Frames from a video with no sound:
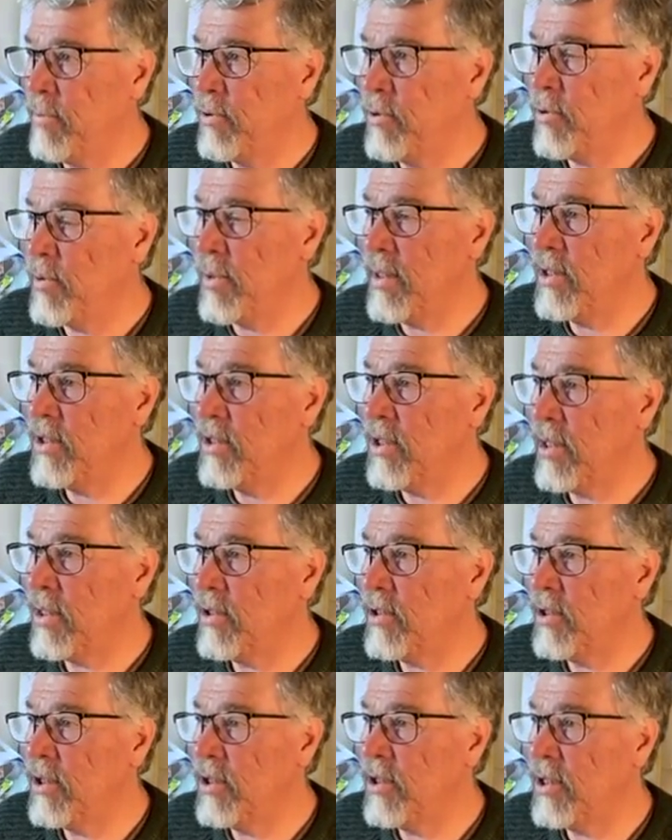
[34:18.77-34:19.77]
April
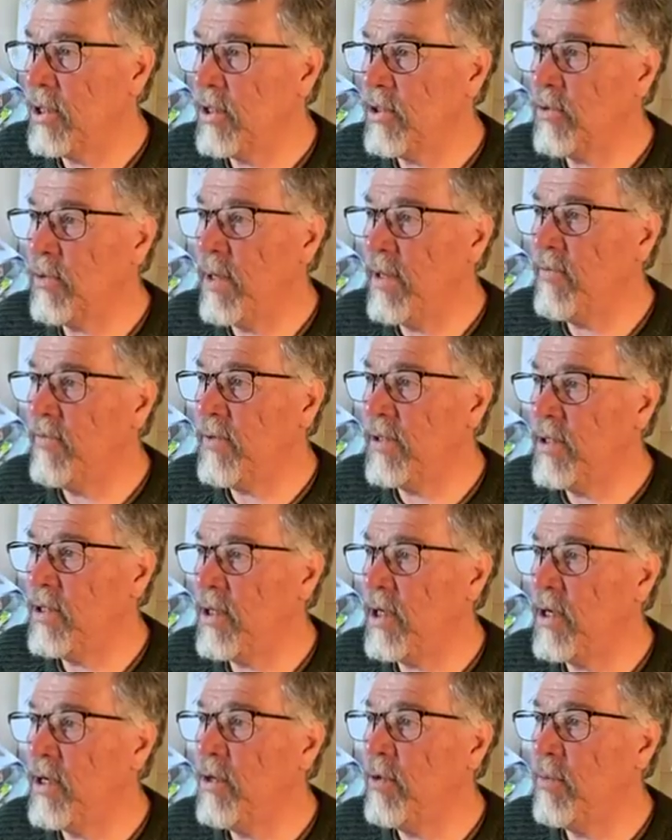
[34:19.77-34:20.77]
26th. She says, grief can
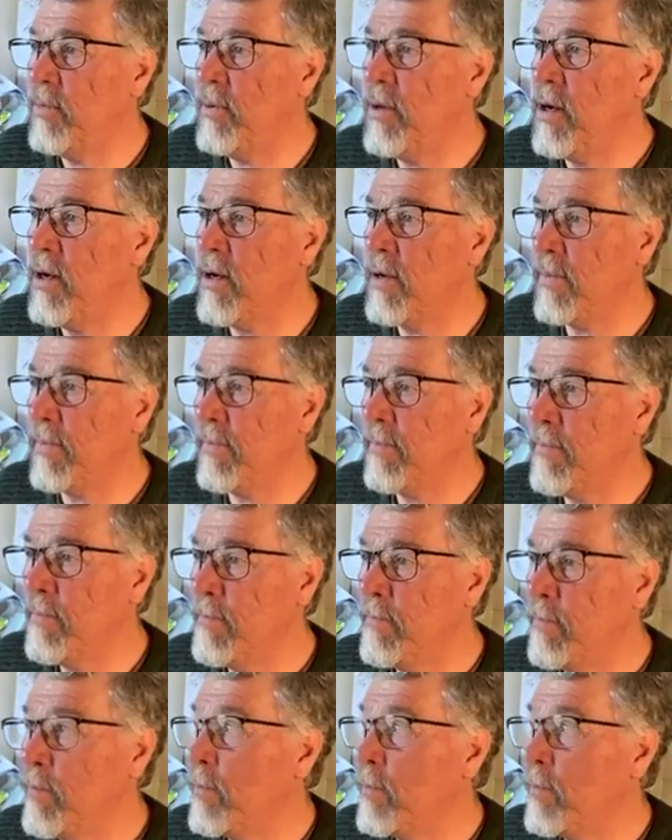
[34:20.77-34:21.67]
tear you apart.